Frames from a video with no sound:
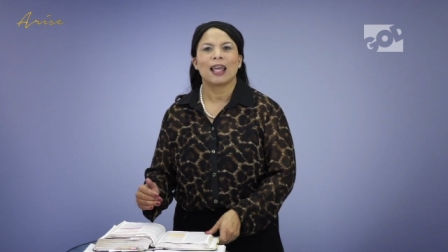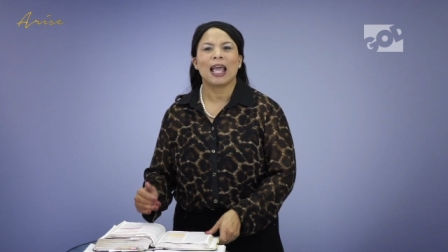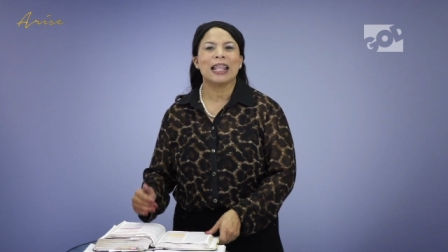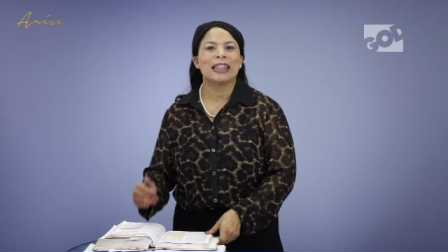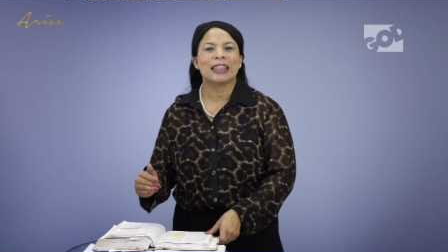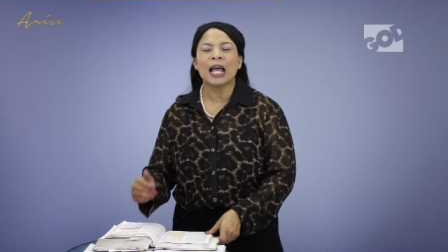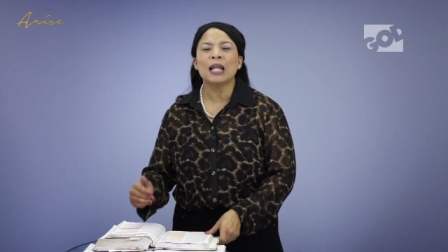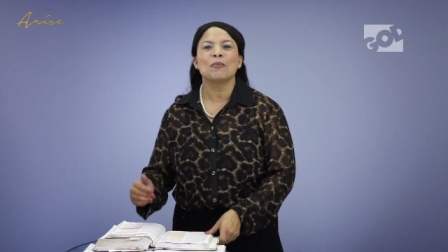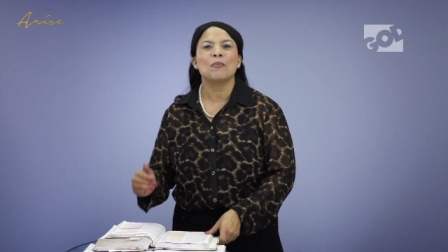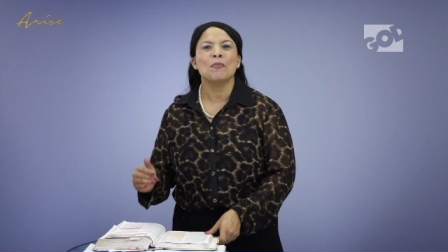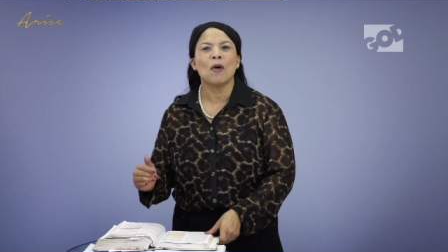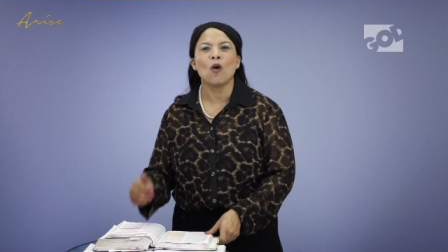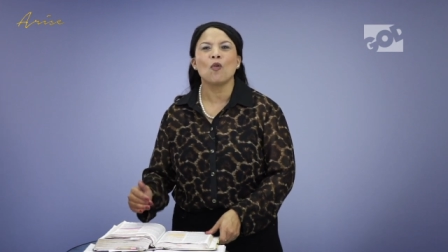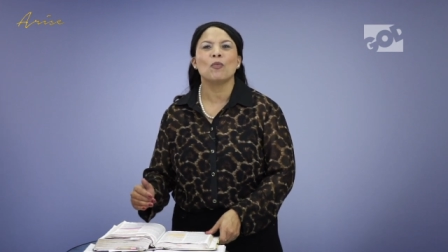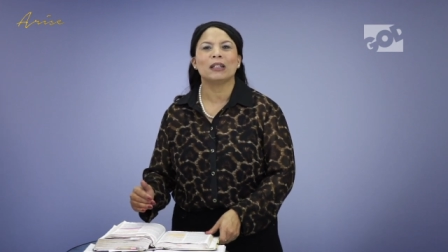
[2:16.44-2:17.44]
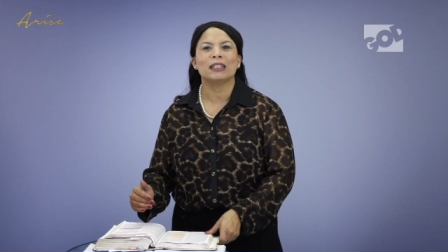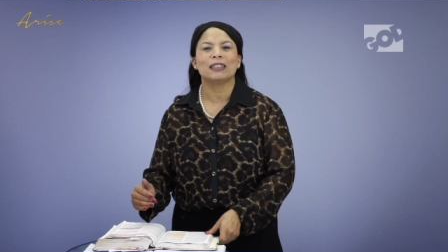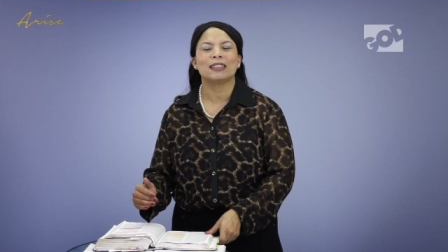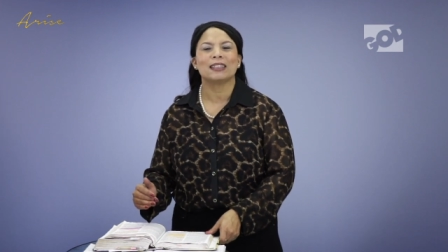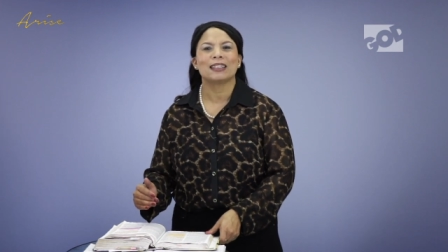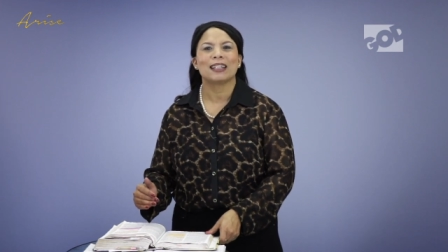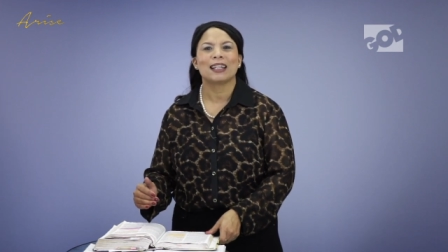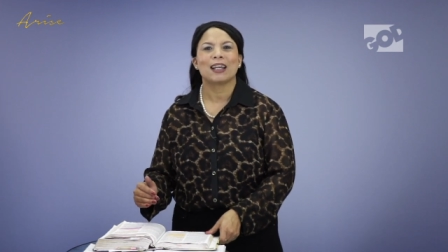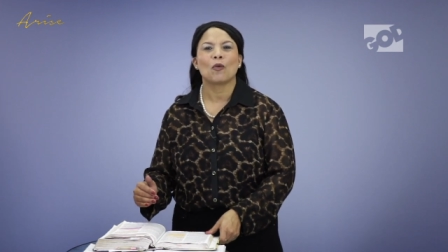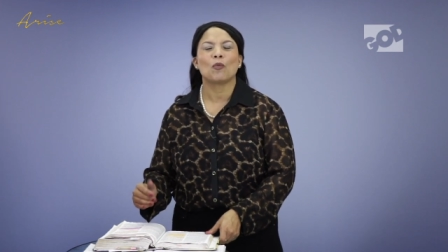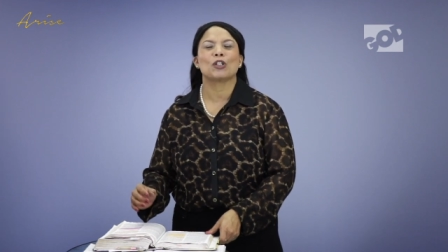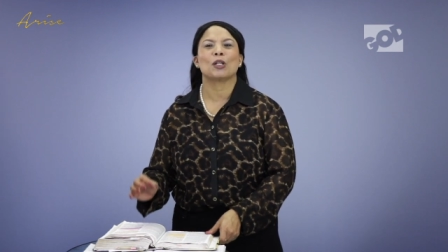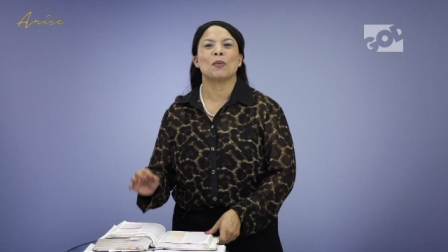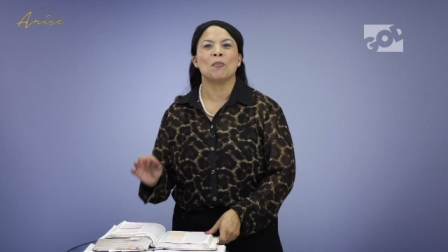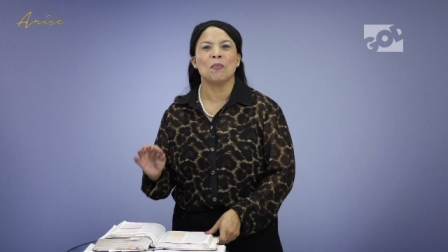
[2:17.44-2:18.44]
and that moment
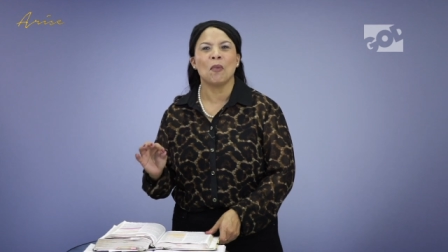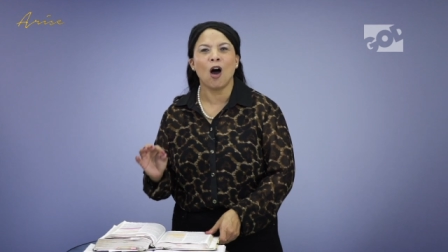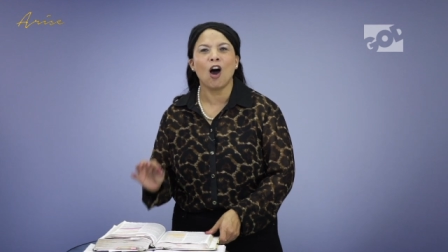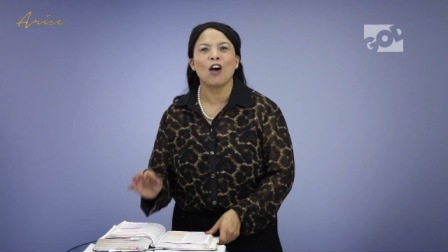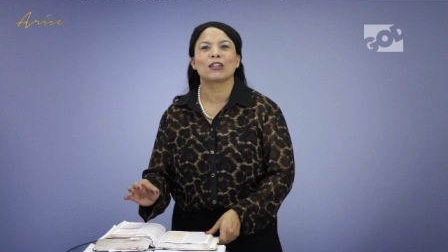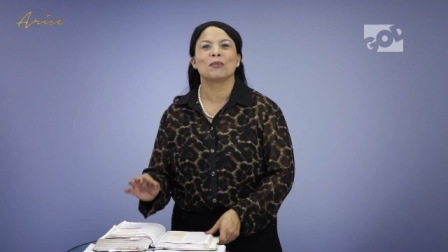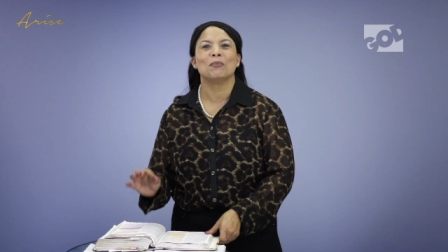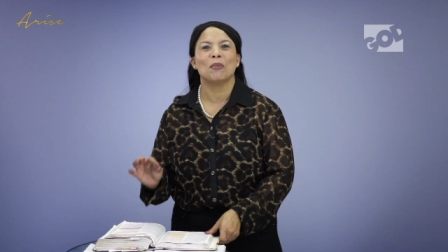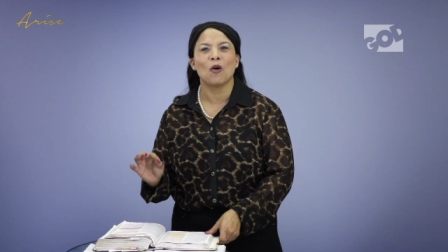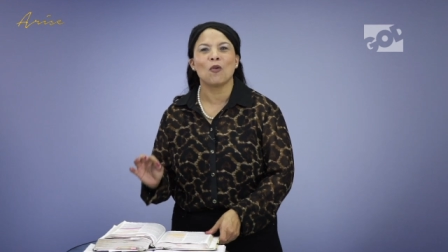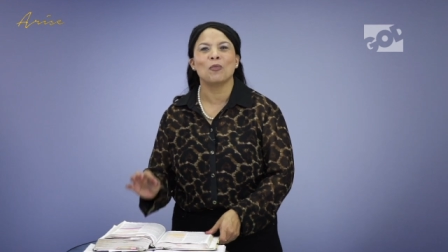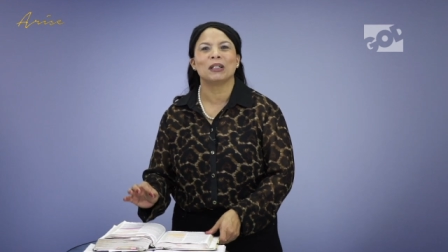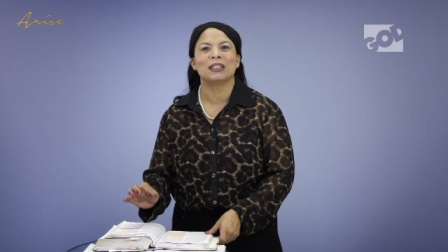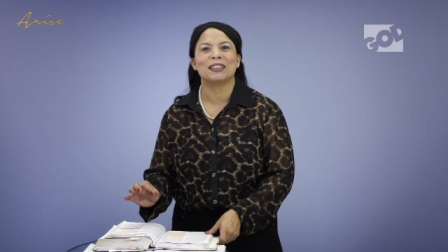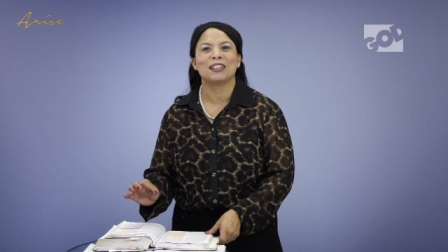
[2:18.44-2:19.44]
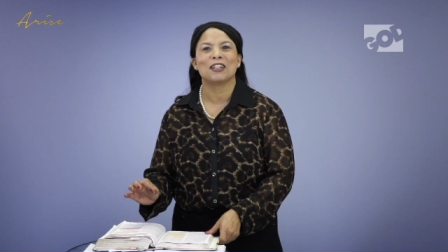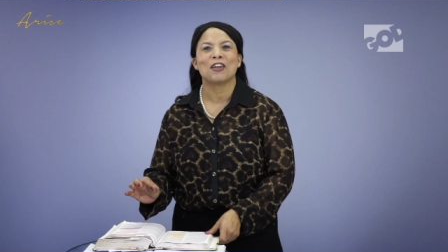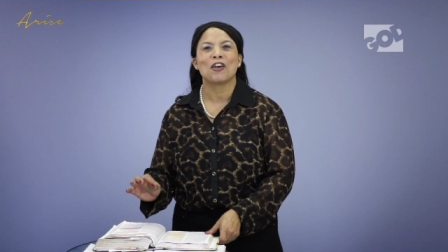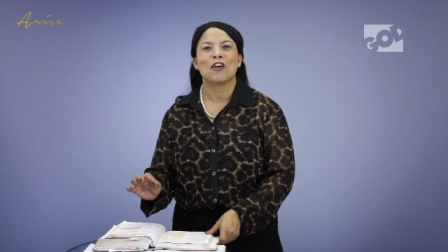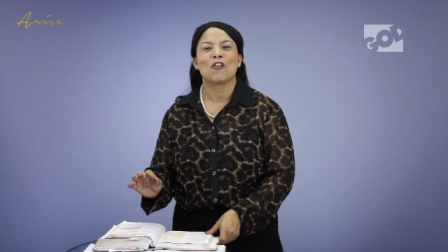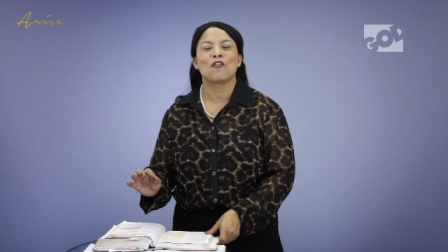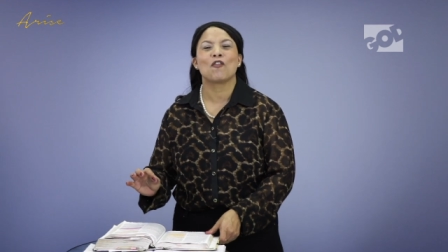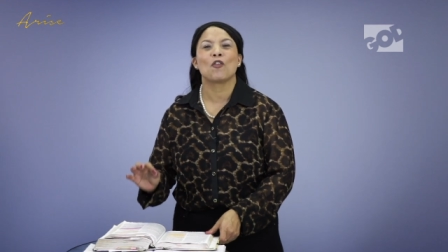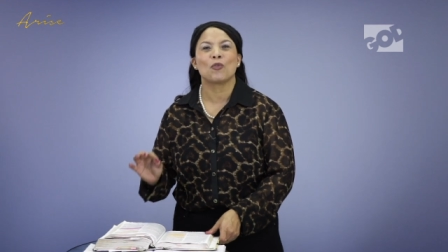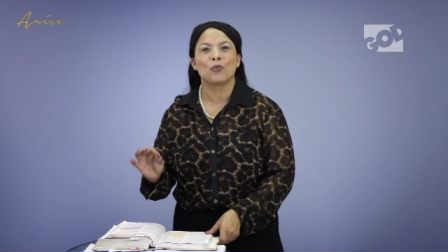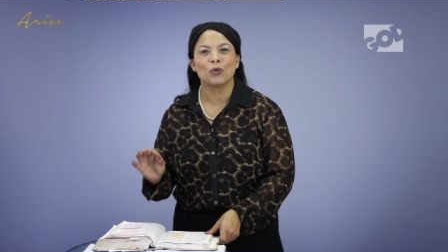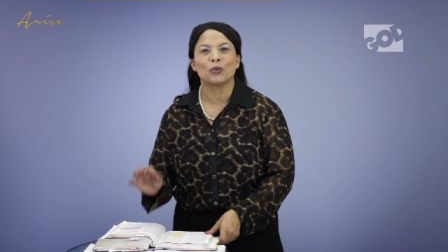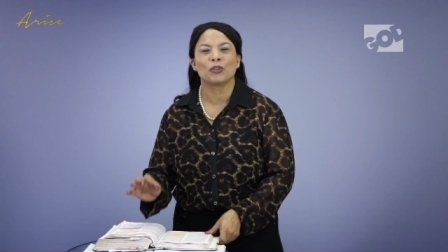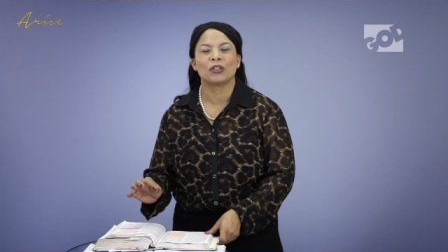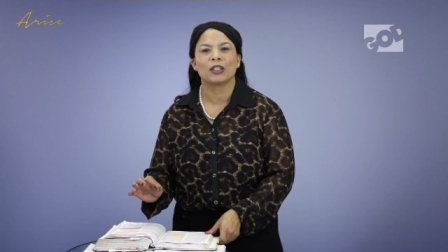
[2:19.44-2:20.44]
was a marked moment for
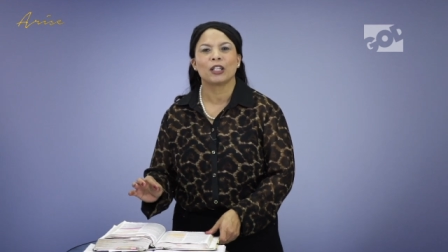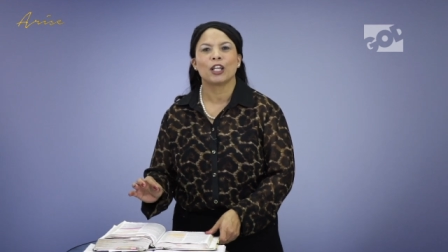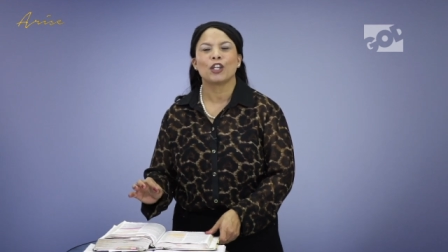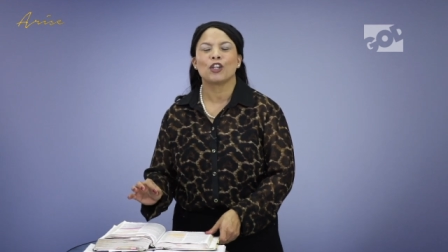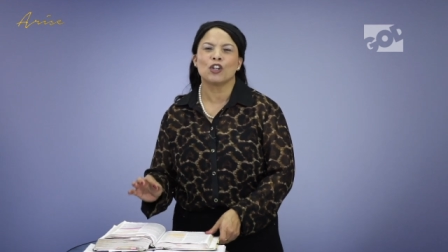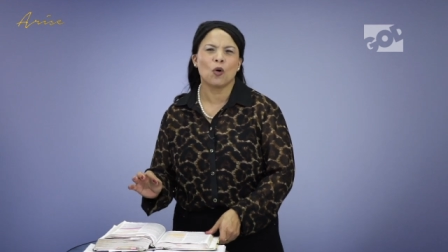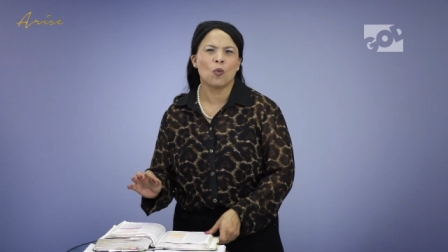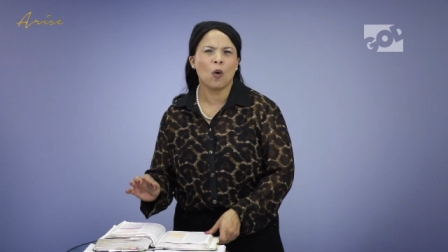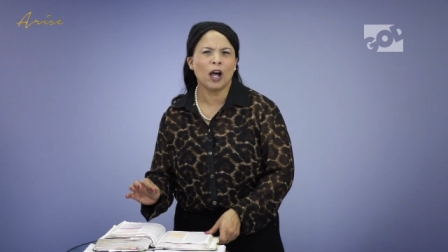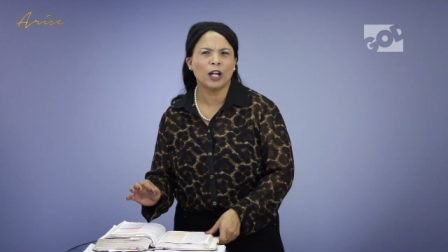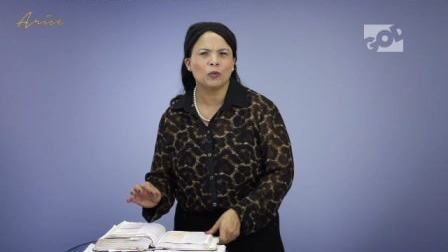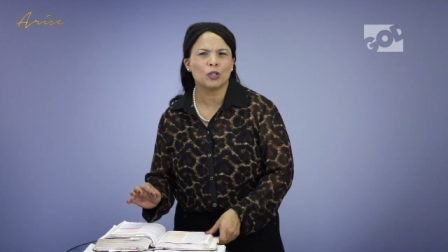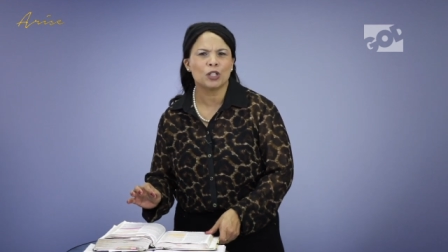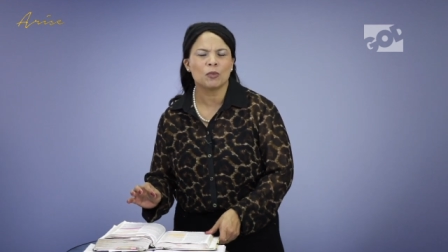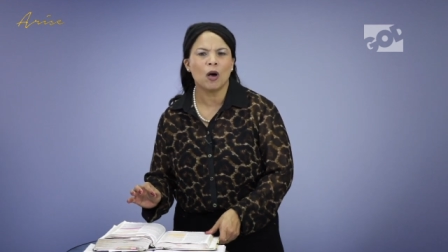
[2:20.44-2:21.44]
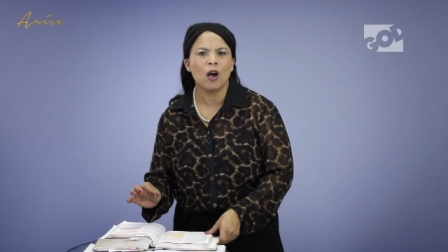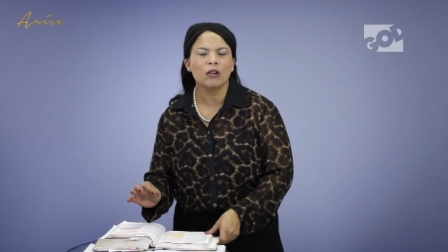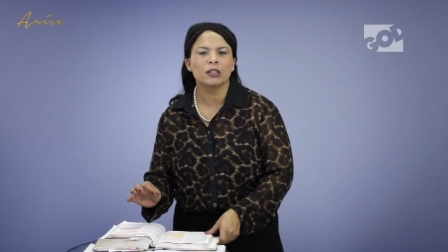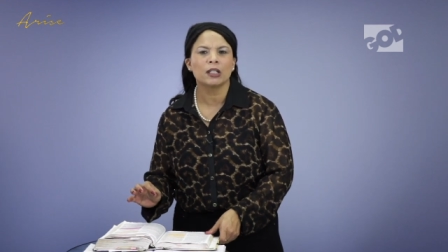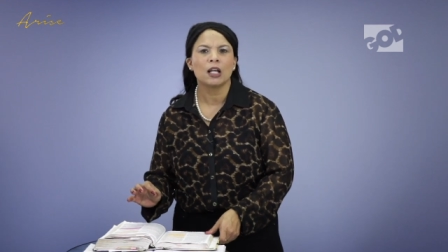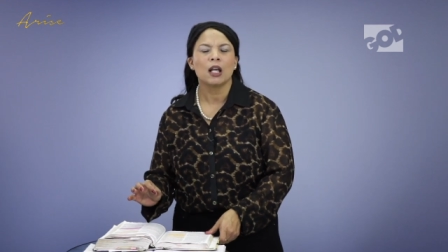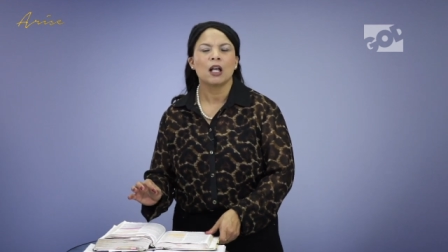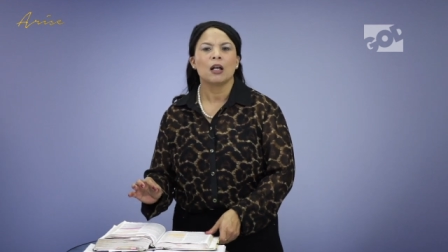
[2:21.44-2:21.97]
Ruth. You know why it was marked?